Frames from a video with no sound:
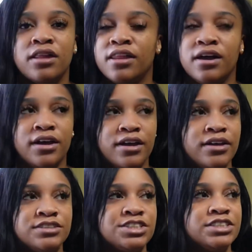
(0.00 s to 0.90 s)

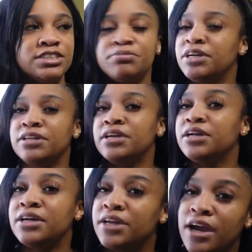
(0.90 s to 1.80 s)
like just been
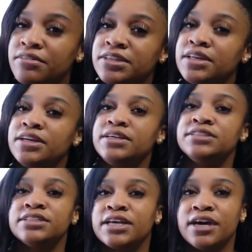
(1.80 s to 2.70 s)
getting
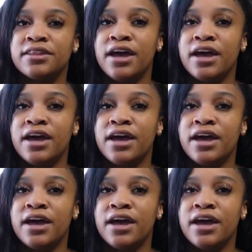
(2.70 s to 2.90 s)
everything together.